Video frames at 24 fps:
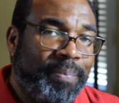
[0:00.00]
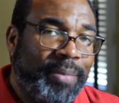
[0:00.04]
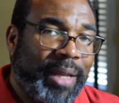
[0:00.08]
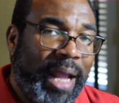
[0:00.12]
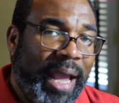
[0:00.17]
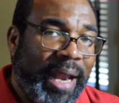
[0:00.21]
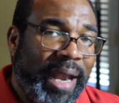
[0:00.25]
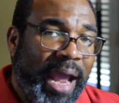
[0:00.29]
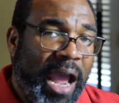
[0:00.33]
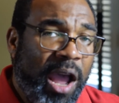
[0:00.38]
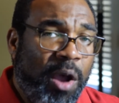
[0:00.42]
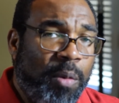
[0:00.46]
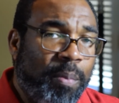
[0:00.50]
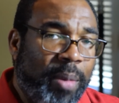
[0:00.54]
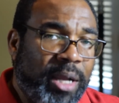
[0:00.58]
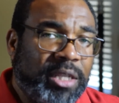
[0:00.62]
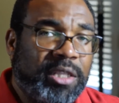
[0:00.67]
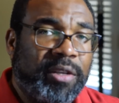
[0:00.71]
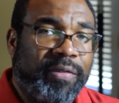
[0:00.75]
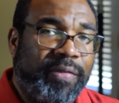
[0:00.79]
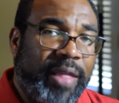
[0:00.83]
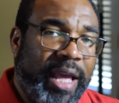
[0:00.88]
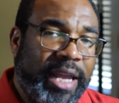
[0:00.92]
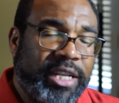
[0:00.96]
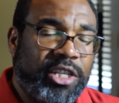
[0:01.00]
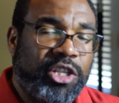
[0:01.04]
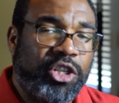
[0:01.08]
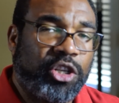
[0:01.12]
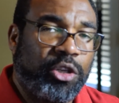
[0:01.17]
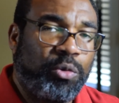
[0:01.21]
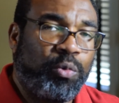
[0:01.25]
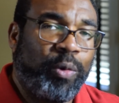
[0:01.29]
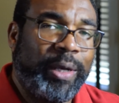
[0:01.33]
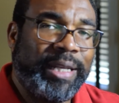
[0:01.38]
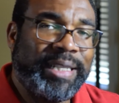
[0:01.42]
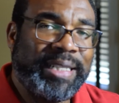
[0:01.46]
And how much of that
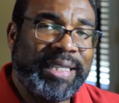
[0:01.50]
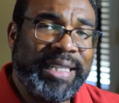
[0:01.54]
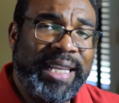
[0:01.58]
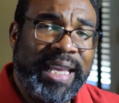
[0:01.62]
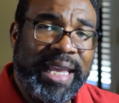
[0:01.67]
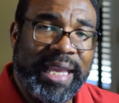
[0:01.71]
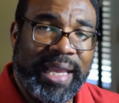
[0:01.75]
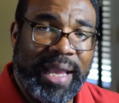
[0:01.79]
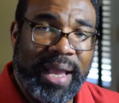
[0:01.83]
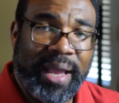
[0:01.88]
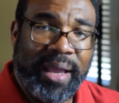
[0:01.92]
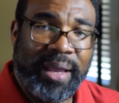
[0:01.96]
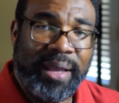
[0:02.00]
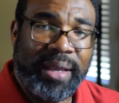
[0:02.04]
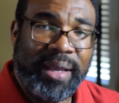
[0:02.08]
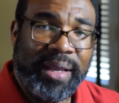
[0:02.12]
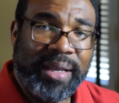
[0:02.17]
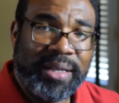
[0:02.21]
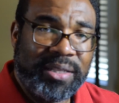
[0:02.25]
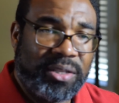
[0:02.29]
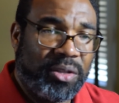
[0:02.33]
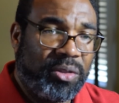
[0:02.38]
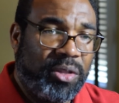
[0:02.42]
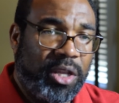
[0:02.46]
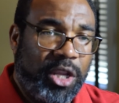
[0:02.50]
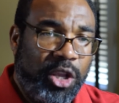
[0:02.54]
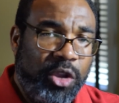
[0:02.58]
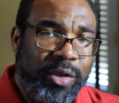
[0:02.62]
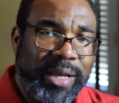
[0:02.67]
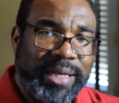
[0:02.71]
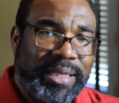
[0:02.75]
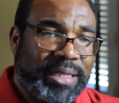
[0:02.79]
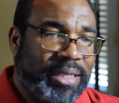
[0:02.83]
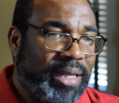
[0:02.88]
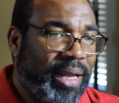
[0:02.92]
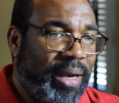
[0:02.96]
should we see? So that you
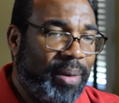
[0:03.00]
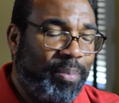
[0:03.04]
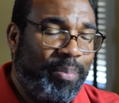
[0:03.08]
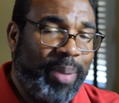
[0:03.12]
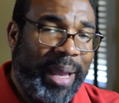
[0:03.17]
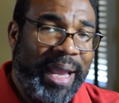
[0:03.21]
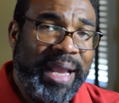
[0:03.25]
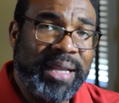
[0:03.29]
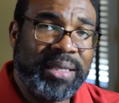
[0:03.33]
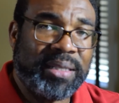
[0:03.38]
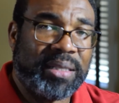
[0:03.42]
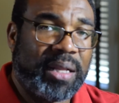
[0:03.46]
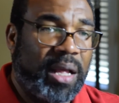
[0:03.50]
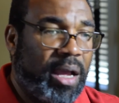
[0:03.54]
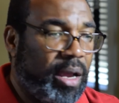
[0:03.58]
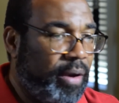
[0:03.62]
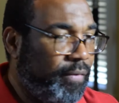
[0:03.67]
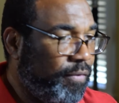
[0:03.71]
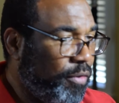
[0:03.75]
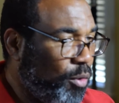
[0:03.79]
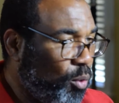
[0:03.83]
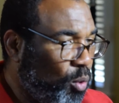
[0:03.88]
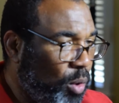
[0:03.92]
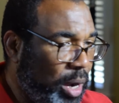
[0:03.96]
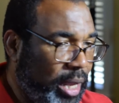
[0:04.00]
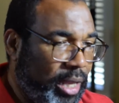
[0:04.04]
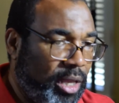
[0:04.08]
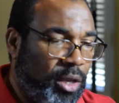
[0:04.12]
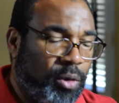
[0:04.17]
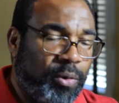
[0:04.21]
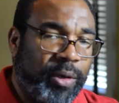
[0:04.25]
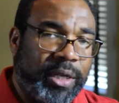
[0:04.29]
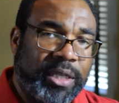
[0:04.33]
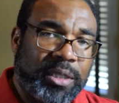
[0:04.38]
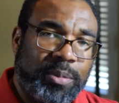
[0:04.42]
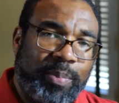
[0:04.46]
can set a baseline for what
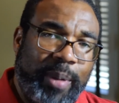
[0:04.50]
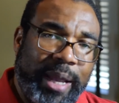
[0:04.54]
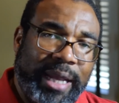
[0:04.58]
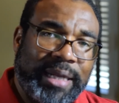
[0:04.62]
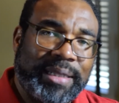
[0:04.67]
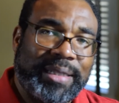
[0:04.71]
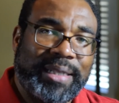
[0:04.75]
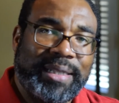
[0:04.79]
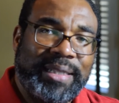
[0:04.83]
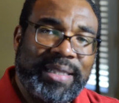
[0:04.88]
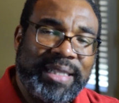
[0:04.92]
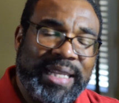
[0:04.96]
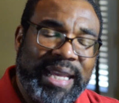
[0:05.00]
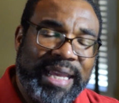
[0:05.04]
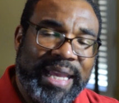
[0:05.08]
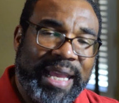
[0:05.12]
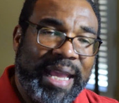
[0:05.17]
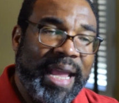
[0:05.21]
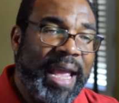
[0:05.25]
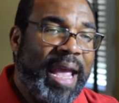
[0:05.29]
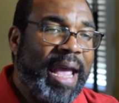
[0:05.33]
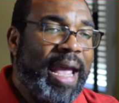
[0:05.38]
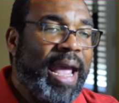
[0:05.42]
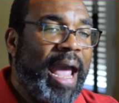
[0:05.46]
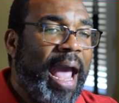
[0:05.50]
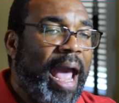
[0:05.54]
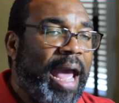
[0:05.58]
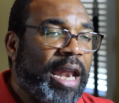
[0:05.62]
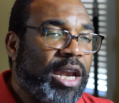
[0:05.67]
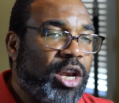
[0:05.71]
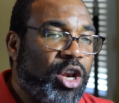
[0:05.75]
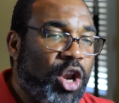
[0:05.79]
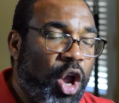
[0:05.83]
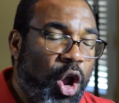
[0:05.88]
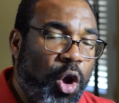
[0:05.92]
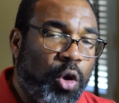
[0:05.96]
you expect to see
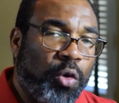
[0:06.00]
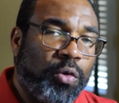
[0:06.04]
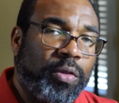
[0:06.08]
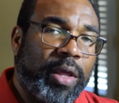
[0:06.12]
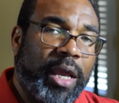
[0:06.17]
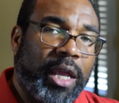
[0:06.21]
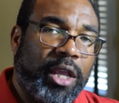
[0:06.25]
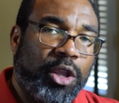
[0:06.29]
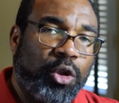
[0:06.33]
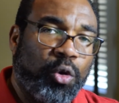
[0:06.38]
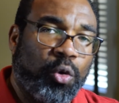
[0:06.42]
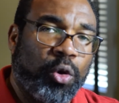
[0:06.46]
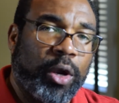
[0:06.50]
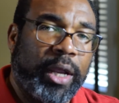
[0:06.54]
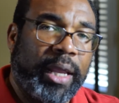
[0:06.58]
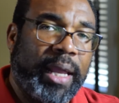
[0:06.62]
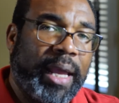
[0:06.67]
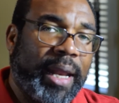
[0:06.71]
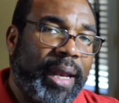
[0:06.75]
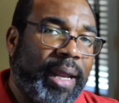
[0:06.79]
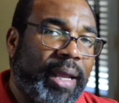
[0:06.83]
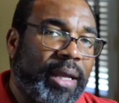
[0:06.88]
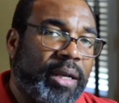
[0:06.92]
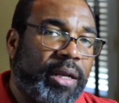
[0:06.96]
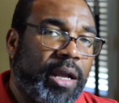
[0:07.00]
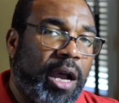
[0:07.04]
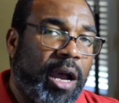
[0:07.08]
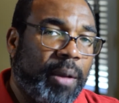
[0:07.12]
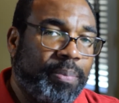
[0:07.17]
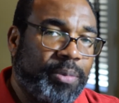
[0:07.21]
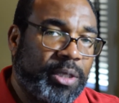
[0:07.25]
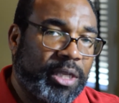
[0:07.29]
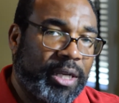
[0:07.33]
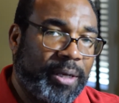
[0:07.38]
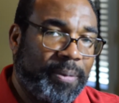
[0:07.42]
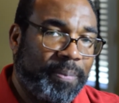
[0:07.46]
and know that you're getting
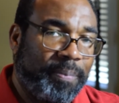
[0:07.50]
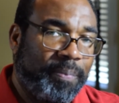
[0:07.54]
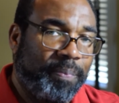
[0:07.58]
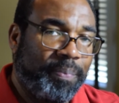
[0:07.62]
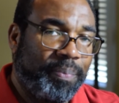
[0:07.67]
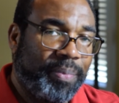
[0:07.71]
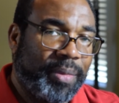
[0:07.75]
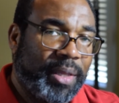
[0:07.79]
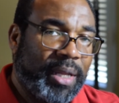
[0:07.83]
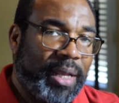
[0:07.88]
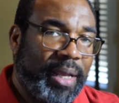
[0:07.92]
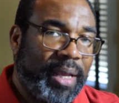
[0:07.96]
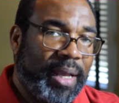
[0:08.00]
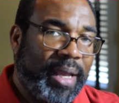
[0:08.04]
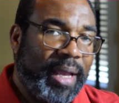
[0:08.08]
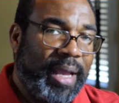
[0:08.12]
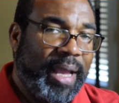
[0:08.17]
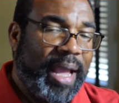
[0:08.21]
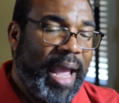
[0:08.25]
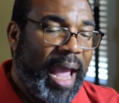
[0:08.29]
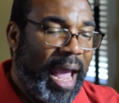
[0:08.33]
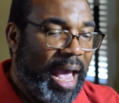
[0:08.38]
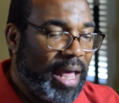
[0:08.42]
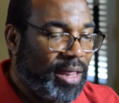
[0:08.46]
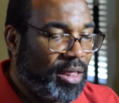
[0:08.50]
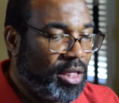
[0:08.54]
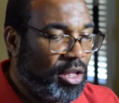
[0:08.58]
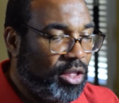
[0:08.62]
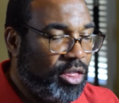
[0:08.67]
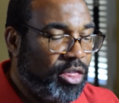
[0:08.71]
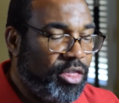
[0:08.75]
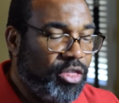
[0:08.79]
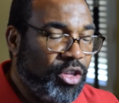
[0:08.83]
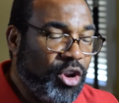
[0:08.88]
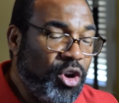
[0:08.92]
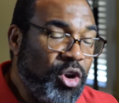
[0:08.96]
adoption. And the
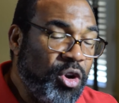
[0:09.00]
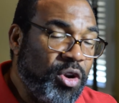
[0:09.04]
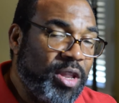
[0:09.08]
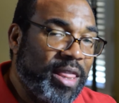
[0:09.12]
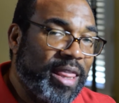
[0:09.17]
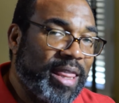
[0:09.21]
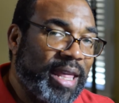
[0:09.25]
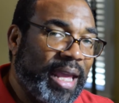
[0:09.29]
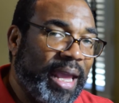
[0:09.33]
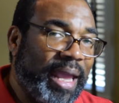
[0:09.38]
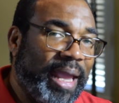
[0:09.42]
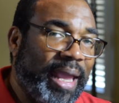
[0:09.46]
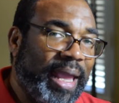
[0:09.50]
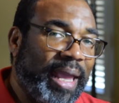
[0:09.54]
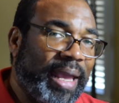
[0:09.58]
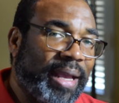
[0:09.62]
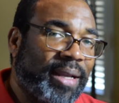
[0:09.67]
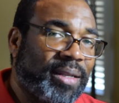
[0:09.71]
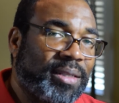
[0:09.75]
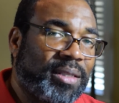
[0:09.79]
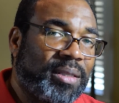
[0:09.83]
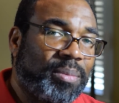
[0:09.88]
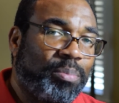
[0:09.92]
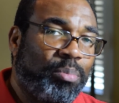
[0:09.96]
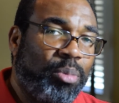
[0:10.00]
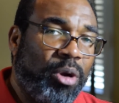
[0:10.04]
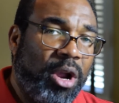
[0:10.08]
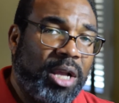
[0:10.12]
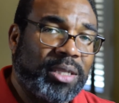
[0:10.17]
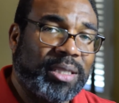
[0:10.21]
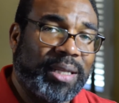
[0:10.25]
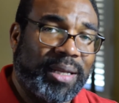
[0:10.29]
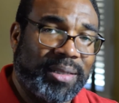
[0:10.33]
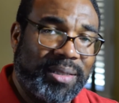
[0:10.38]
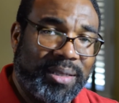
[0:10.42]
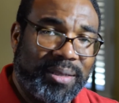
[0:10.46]
third thing is
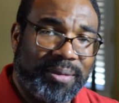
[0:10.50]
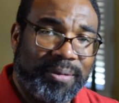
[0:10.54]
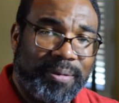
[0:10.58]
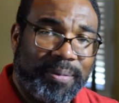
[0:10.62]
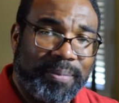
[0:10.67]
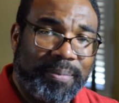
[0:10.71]
process.